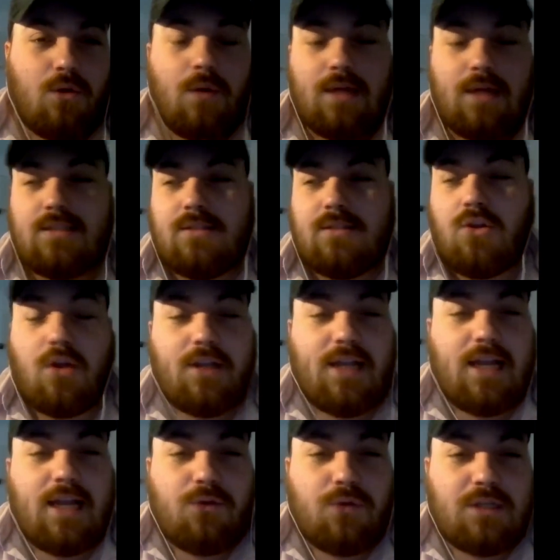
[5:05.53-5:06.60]
was not
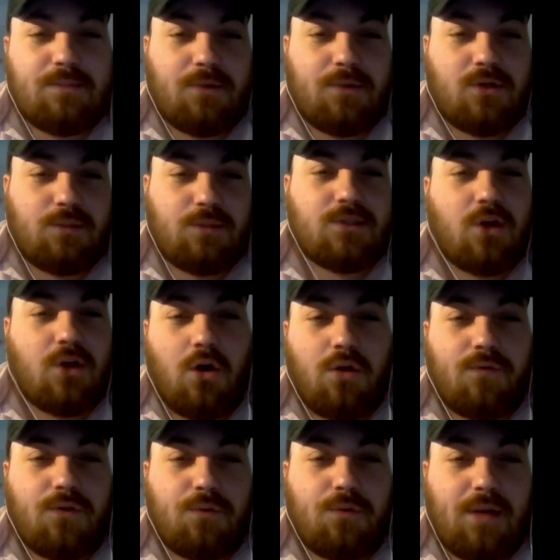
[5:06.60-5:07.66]
that interested because it was all
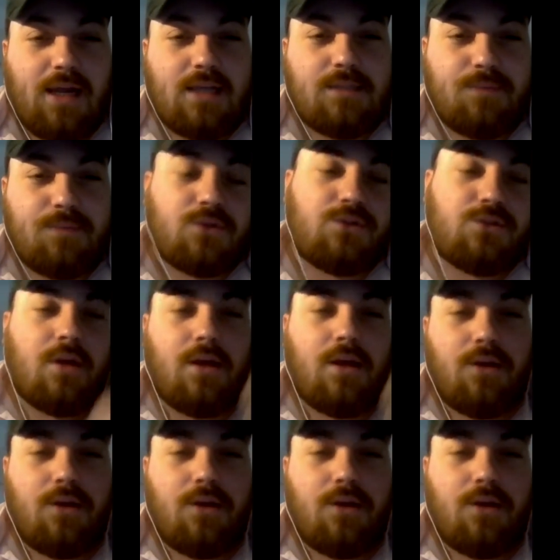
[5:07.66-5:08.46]
over the place because